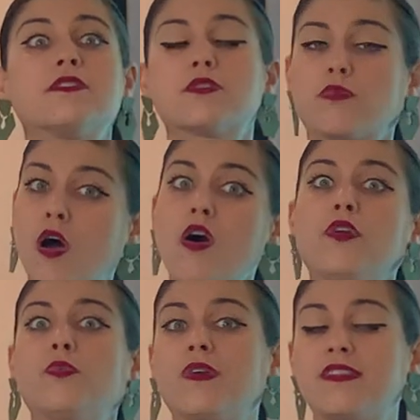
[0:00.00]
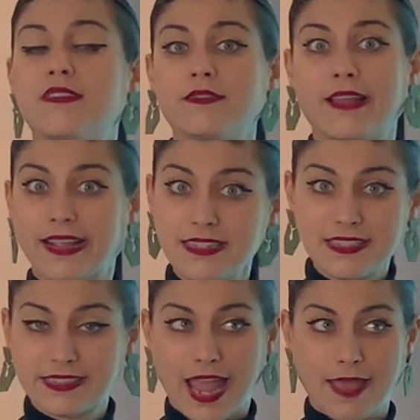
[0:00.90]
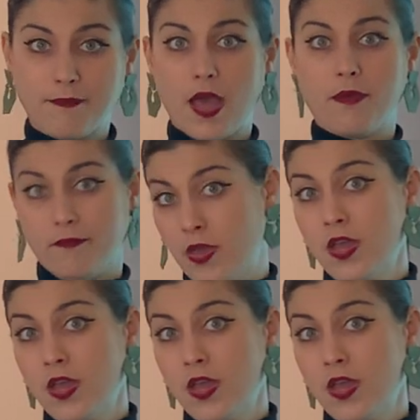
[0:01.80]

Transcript: enthralled with the landscape, um,